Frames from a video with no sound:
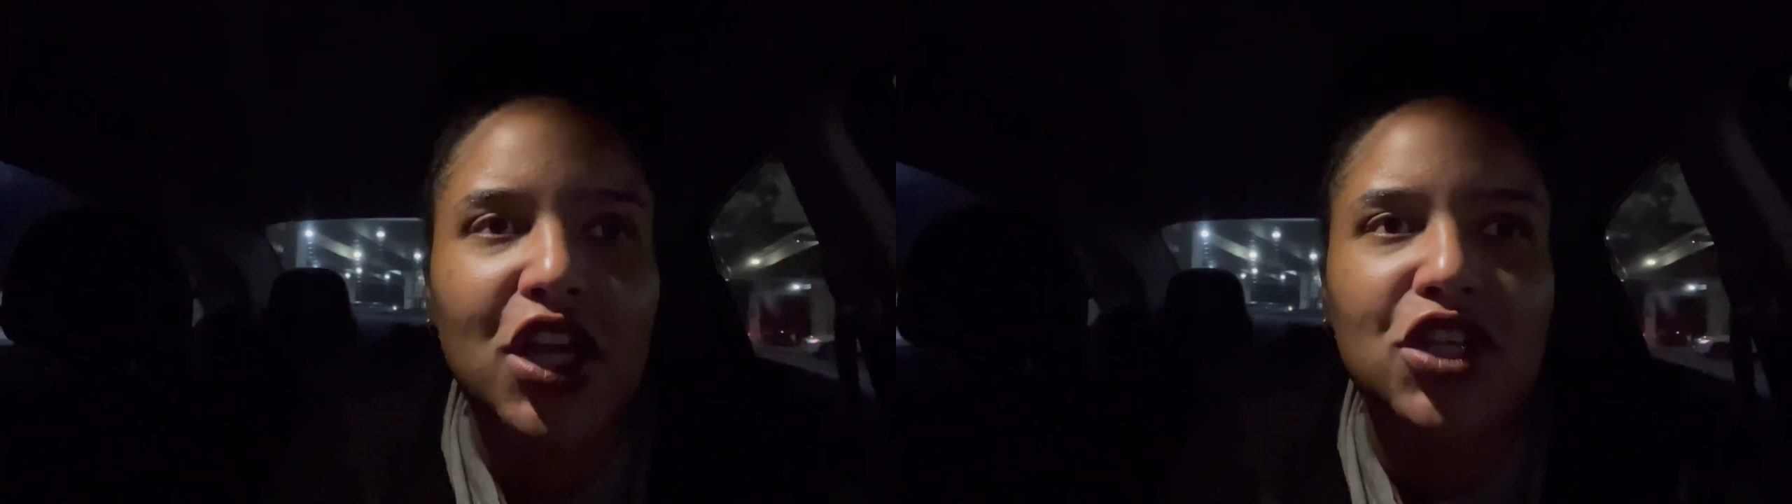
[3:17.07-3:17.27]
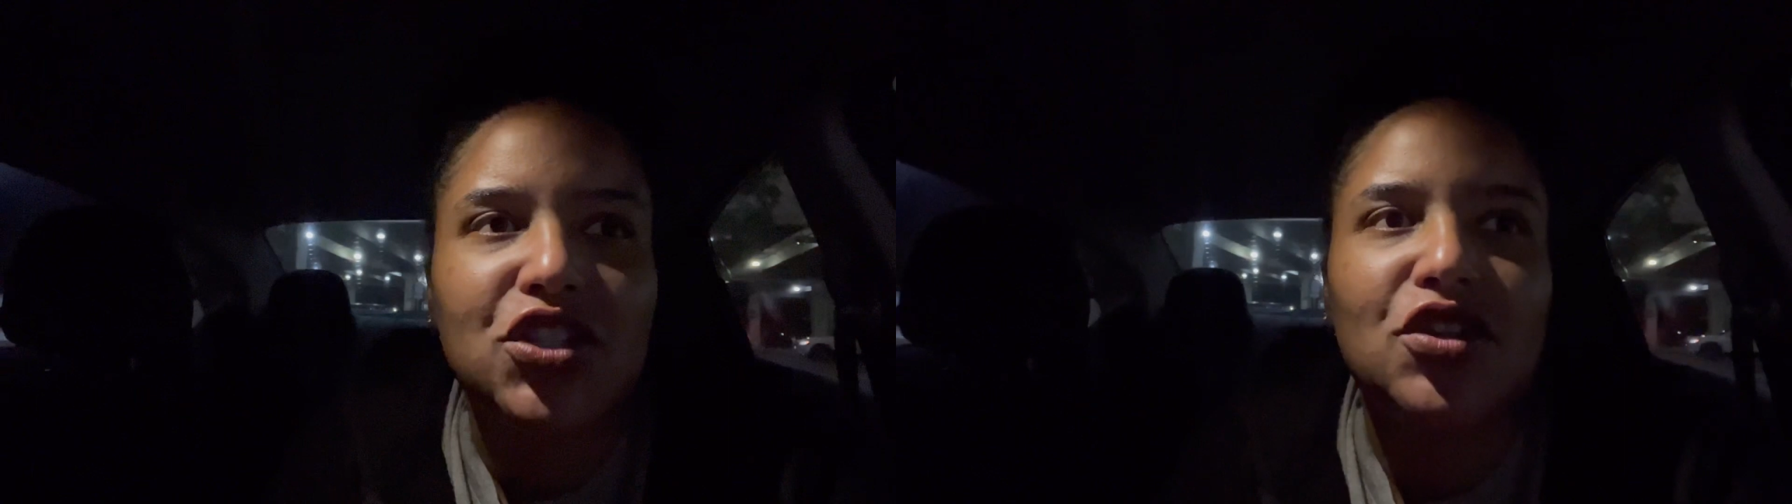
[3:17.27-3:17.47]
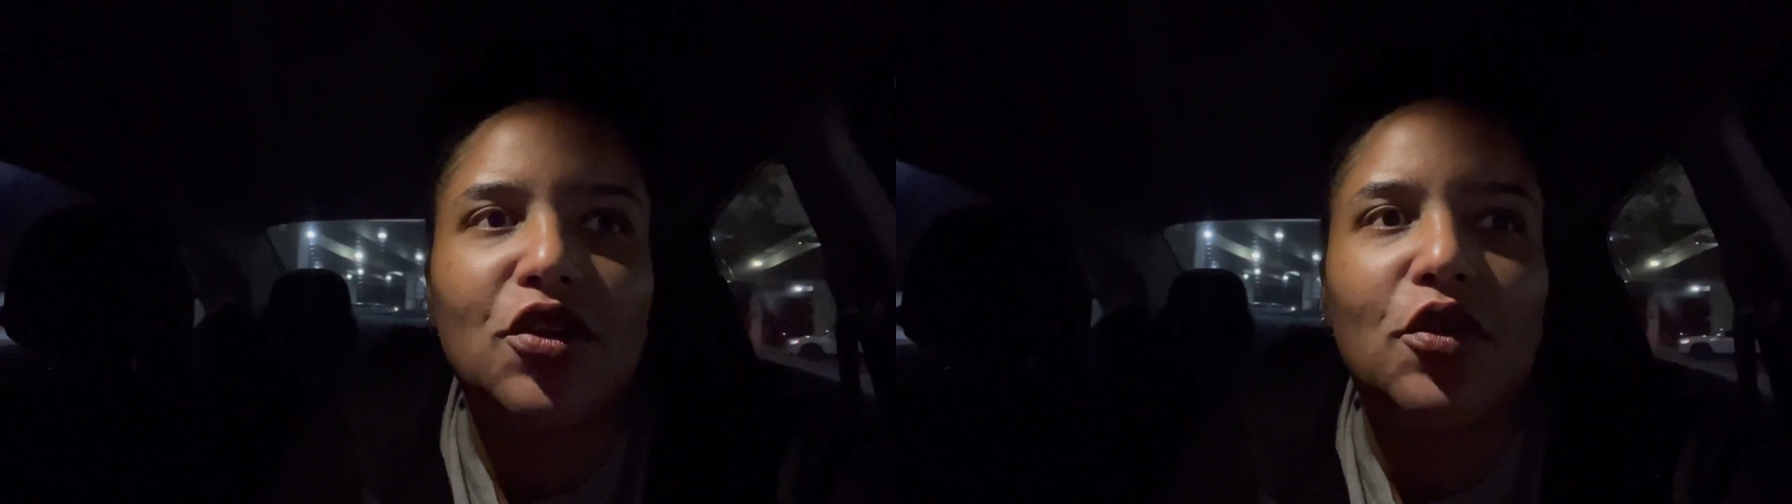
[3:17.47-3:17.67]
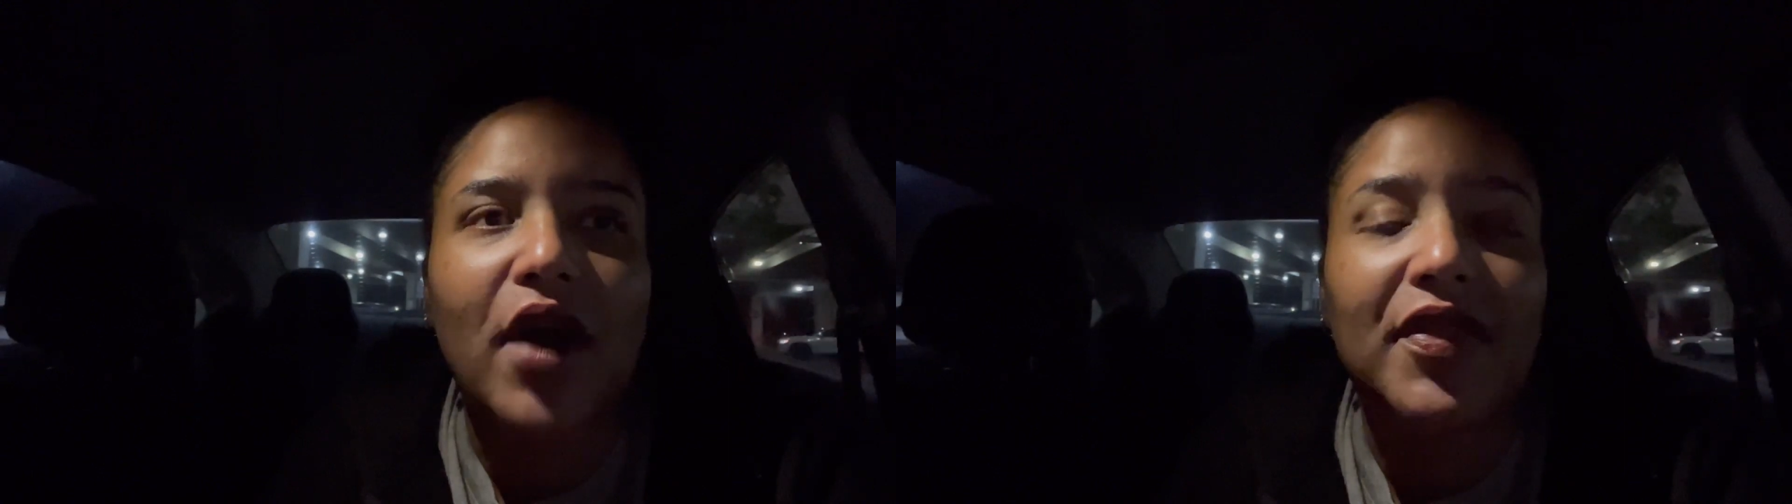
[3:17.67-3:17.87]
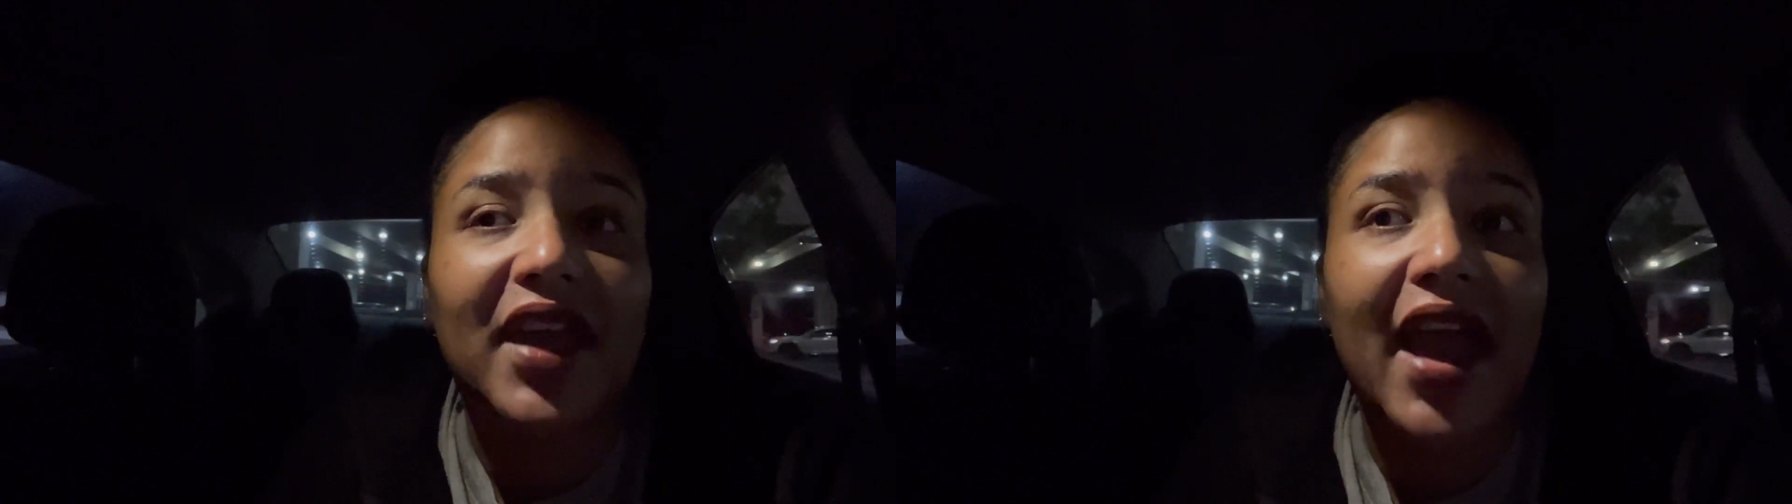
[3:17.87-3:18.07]
so
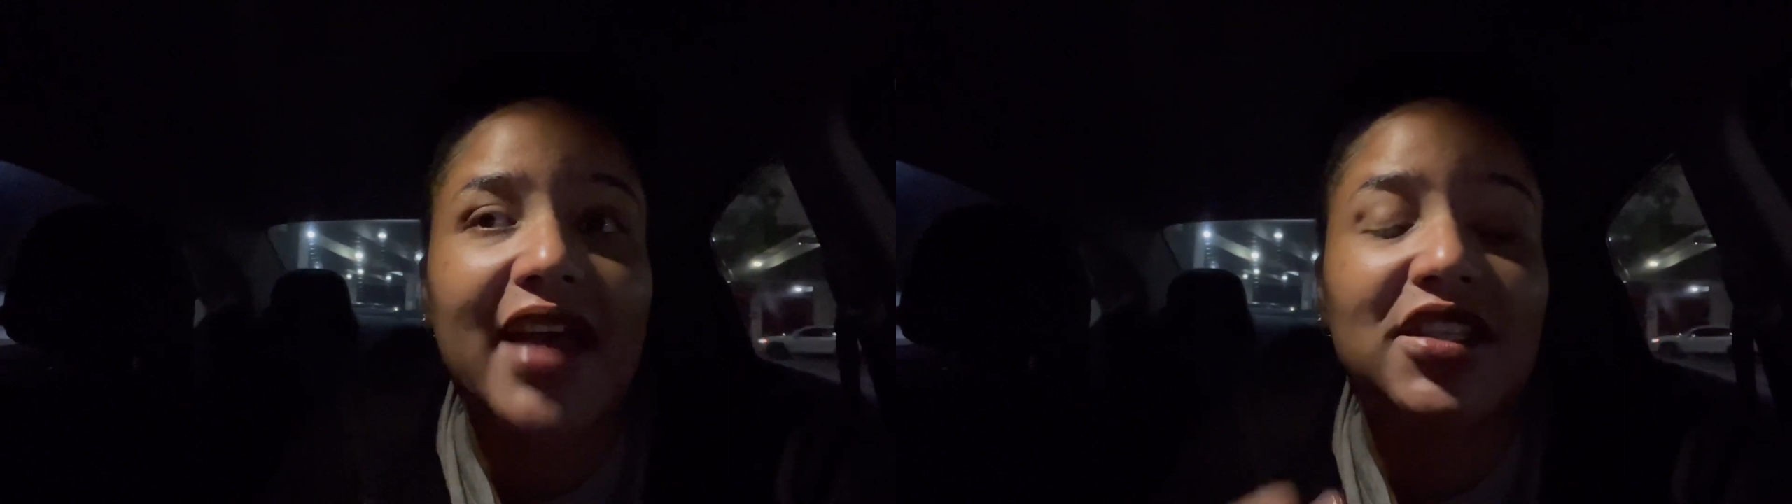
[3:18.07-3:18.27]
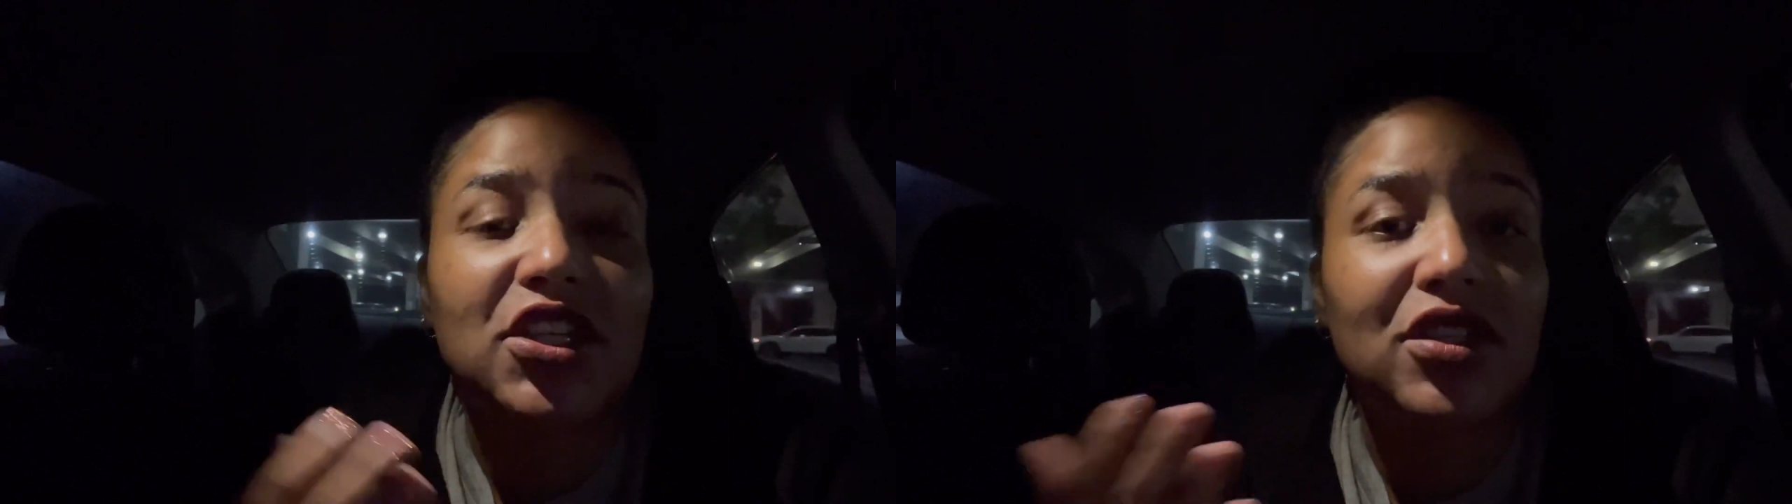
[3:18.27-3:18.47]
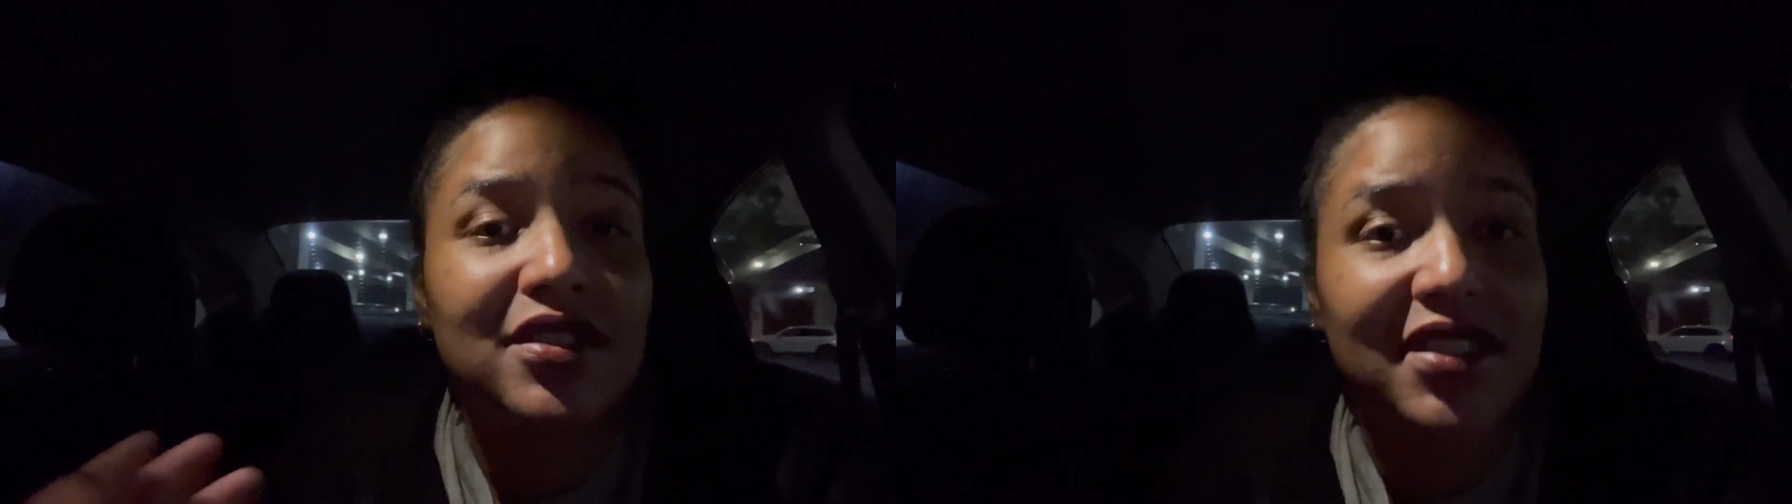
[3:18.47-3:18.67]
I think it has a good